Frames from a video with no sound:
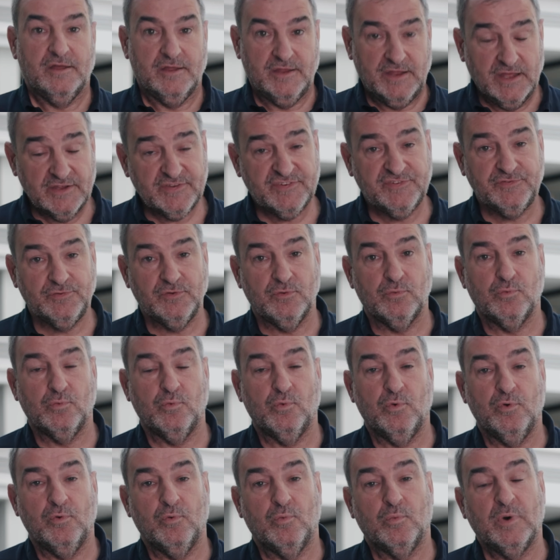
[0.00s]
Yes,
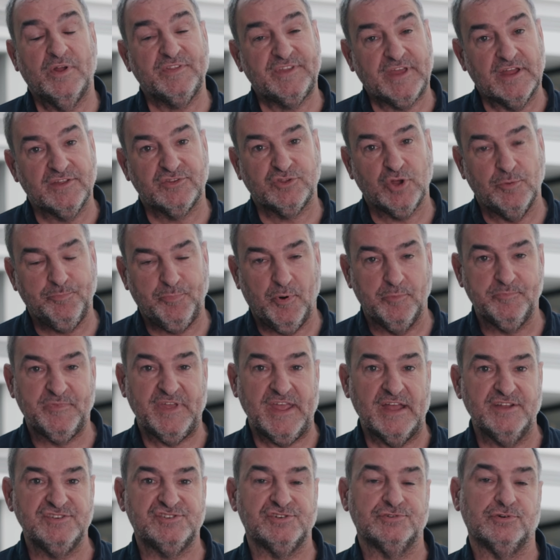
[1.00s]
one can top up the
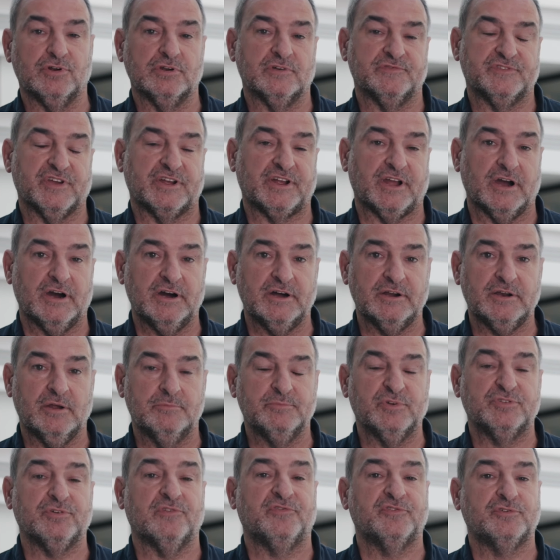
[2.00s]
engine oil of the car,
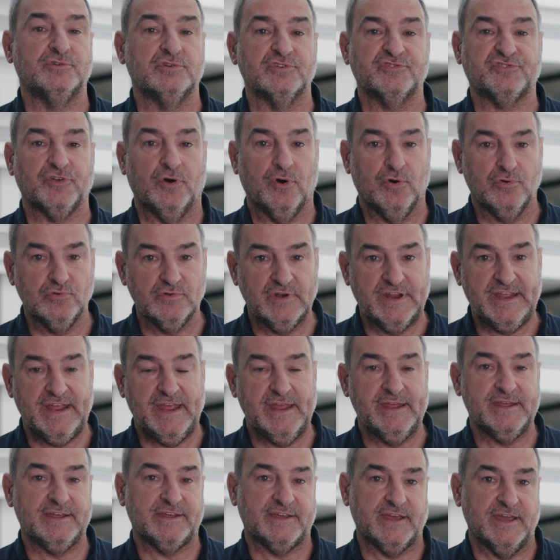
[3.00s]
but of course only
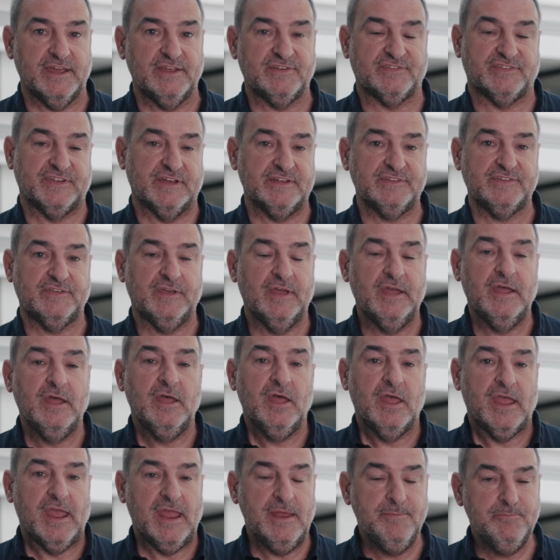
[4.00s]
in case that
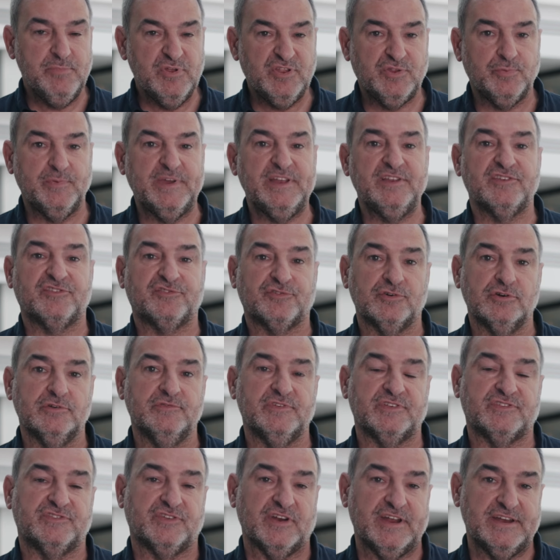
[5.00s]
in between
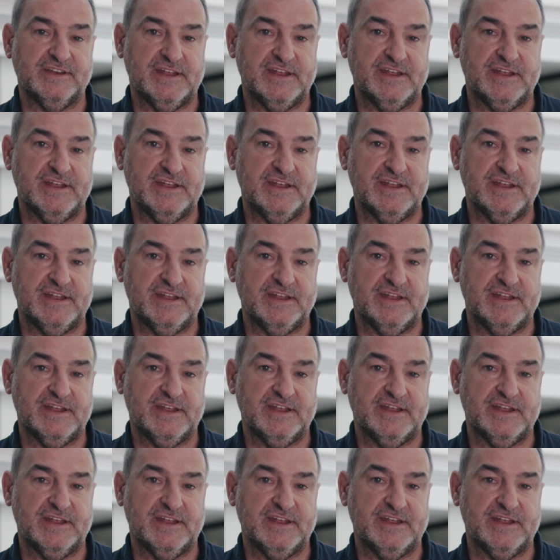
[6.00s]
service drain